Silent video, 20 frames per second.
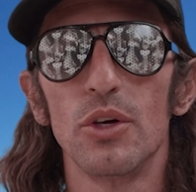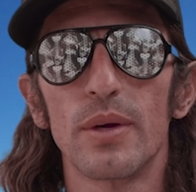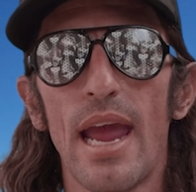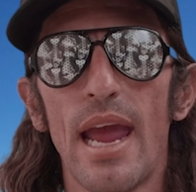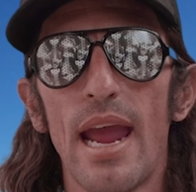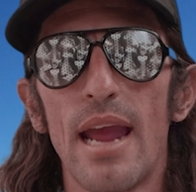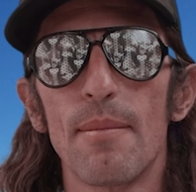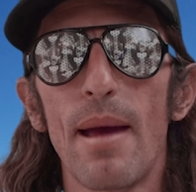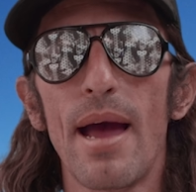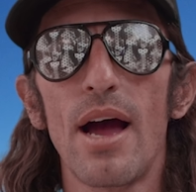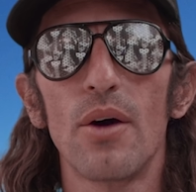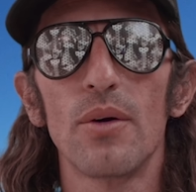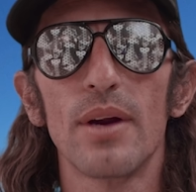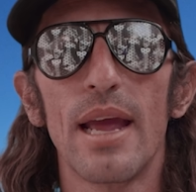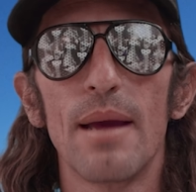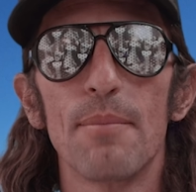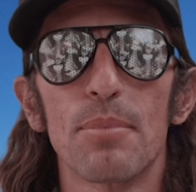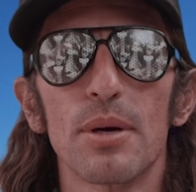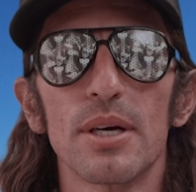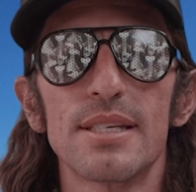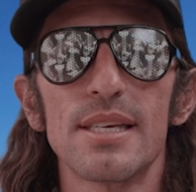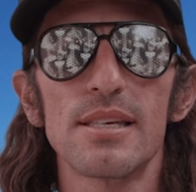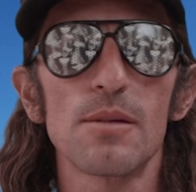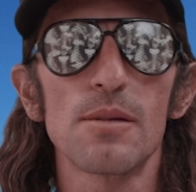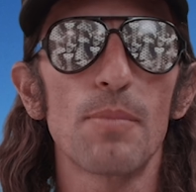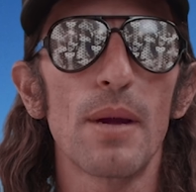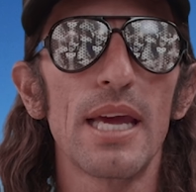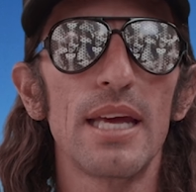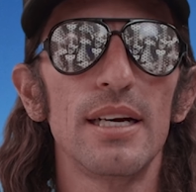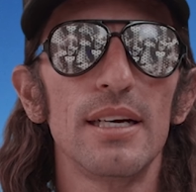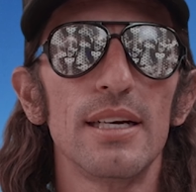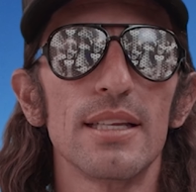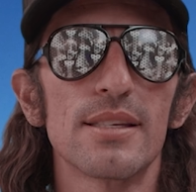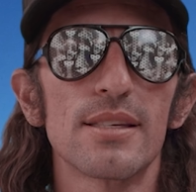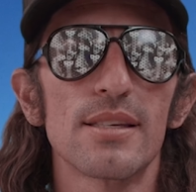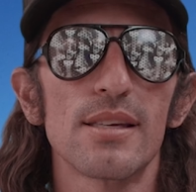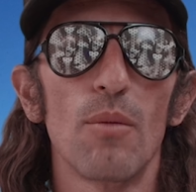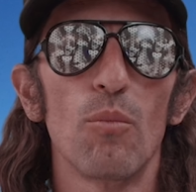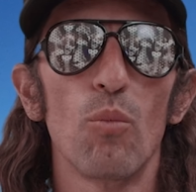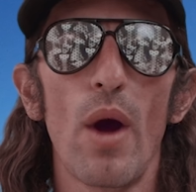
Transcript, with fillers: came out and participated in some